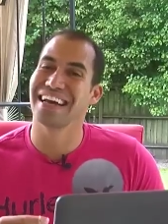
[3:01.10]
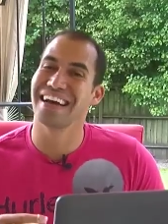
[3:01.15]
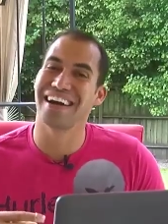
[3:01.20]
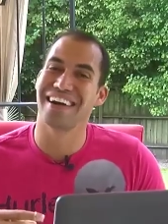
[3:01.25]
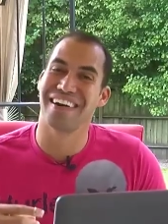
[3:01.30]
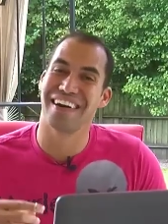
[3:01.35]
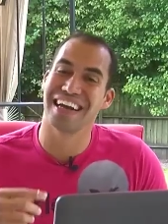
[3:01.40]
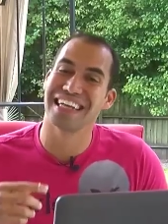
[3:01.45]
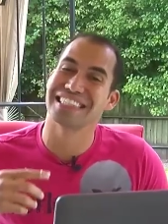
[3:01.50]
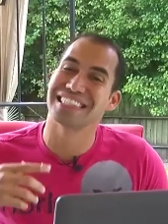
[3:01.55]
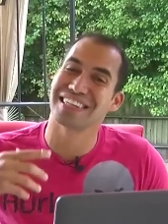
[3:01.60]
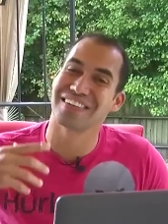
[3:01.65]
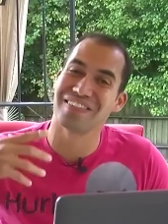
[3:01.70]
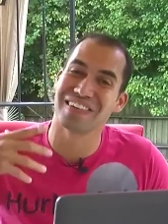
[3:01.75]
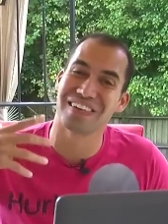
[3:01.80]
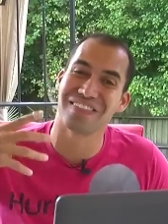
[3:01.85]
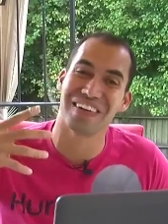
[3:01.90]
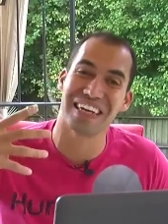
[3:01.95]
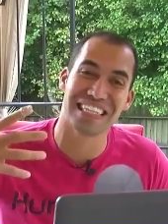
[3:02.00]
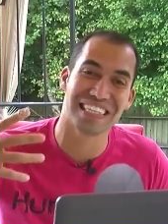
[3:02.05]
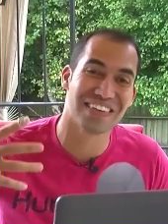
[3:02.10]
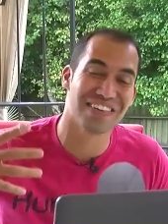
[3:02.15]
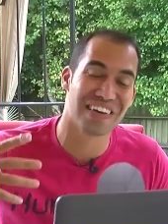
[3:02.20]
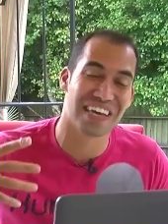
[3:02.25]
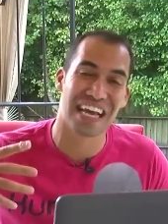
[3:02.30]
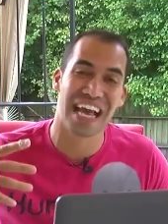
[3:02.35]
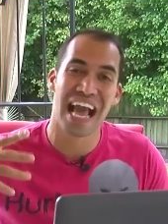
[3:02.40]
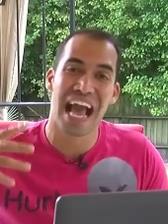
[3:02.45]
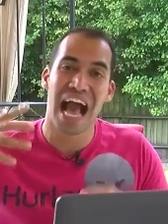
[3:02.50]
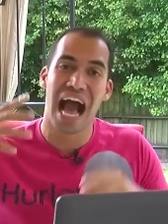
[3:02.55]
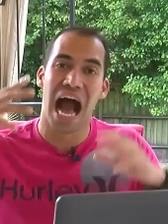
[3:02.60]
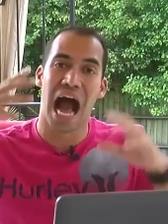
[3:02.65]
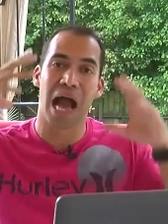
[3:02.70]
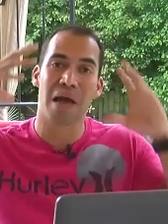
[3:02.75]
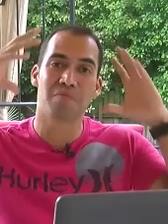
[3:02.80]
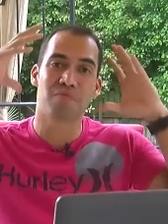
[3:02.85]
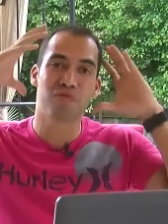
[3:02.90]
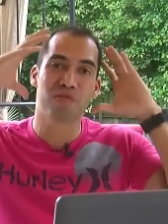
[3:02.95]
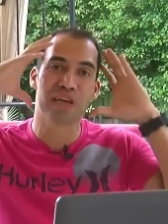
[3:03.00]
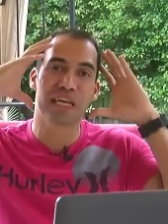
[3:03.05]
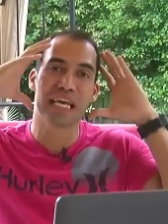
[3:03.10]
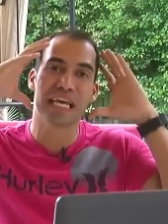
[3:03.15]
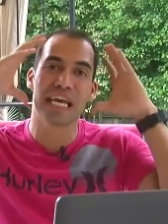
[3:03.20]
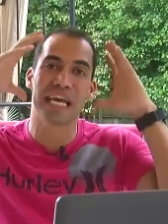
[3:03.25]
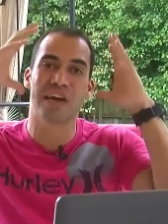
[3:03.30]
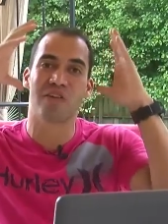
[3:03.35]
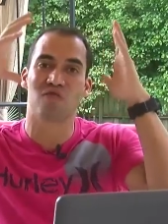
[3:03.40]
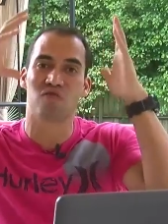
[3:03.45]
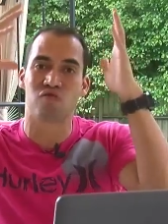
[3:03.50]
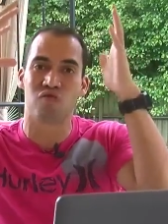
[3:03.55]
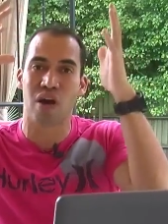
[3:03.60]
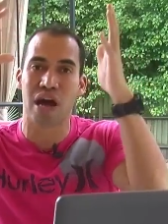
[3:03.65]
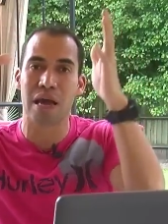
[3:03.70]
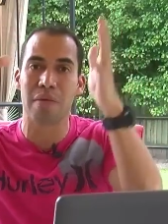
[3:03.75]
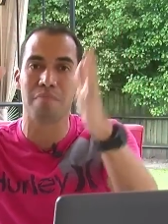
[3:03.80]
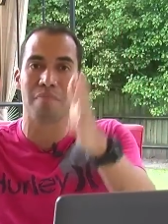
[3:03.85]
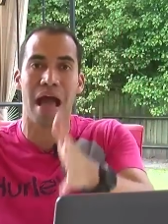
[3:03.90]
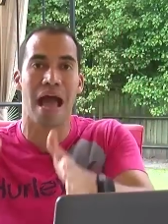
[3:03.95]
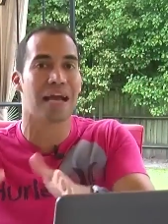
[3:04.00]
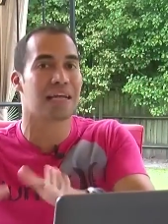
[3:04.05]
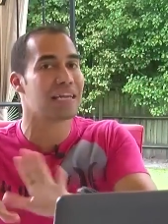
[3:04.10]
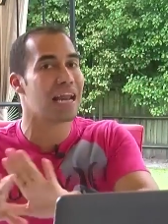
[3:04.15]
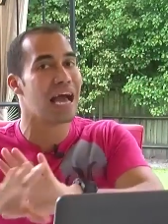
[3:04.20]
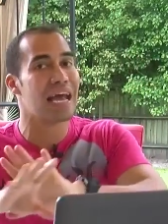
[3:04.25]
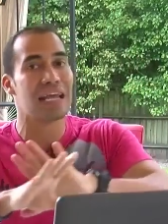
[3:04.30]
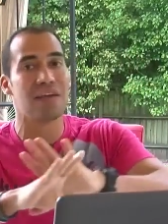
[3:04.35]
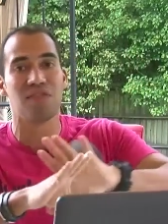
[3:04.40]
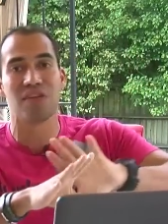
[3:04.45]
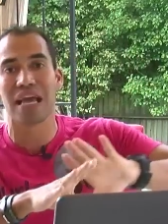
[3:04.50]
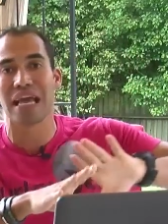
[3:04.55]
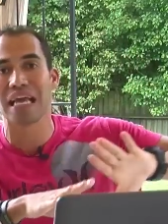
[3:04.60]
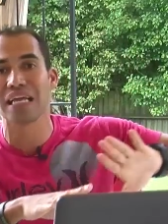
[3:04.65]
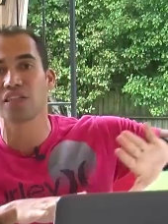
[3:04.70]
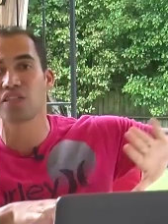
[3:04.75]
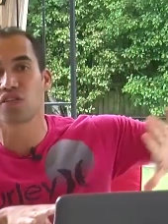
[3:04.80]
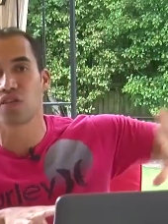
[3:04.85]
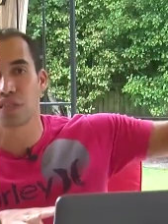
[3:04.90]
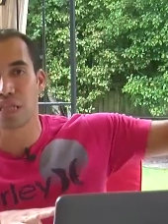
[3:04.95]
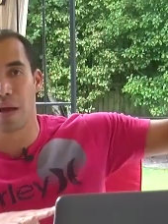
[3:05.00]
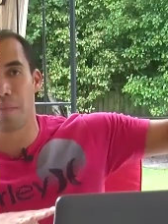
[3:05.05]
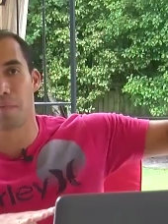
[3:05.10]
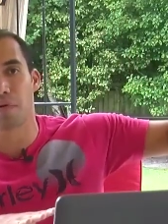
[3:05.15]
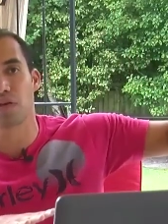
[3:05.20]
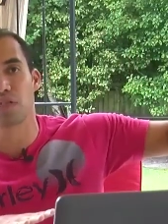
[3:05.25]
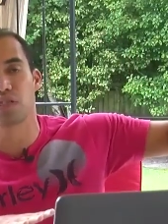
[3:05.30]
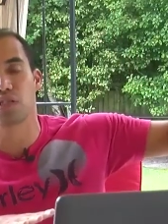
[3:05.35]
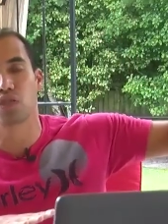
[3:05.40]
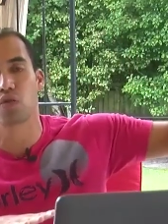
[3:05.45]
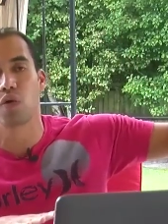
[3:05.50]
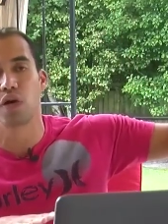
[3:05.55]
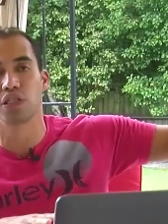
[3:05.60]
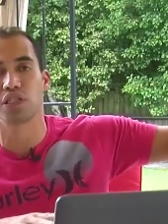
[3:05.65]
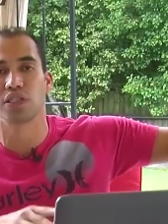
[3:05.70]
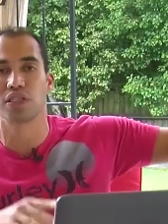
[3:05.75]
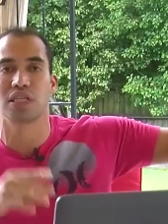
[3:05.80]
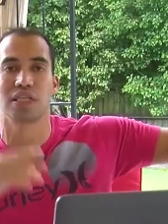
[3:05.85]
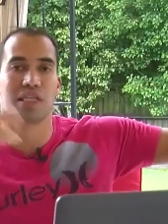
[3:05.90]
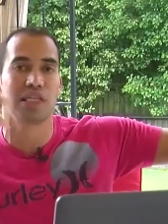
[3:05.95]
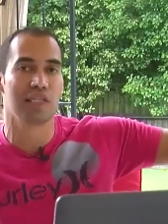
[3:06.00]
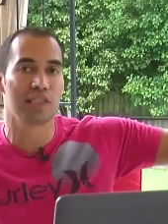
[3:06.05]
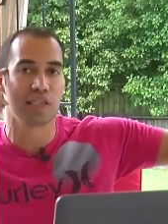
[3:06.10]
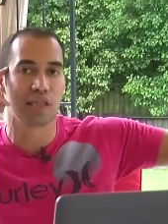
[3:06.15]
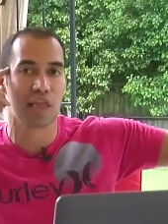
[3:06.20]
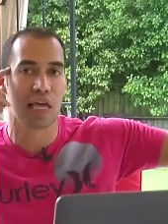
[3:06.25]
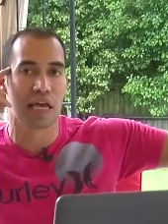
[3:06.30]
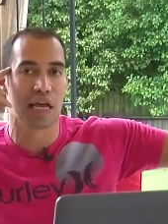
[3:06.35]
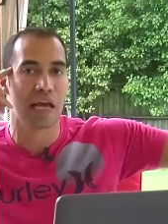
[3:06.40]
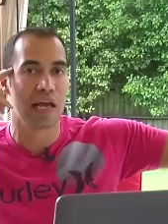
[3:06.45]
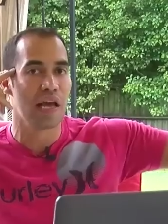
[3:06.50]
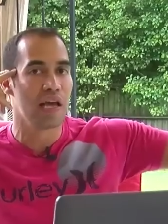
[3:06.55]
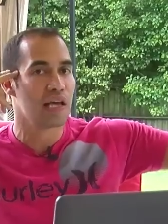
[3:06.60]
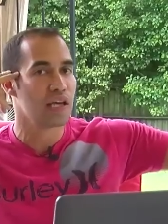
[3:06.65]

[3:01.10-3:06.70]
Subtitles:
All right, so what am I doing? I'm bringing it right back, not even answering that person's questions, because here's the thing.